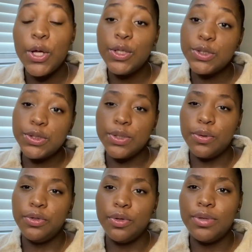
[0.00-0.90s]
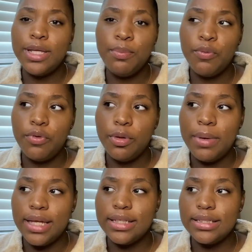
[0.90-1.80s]
So you know, keep it real, but
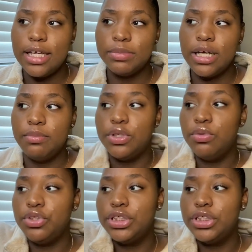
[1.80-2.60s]
at the same time don't